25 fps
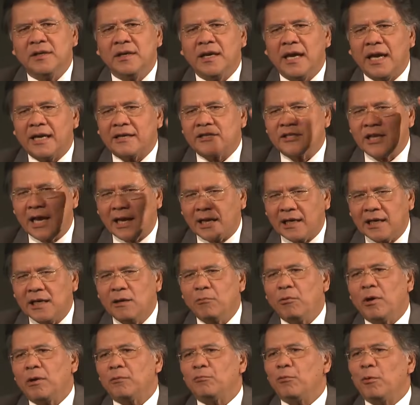exactly
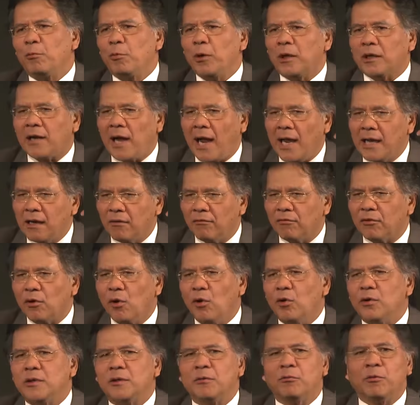what kind of
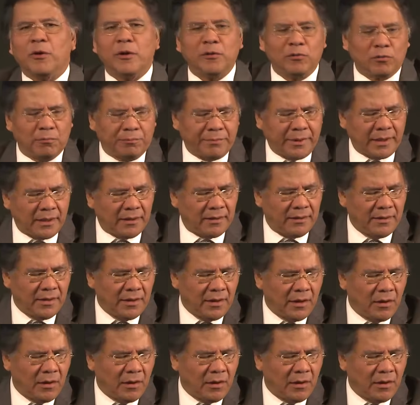road we're going to build,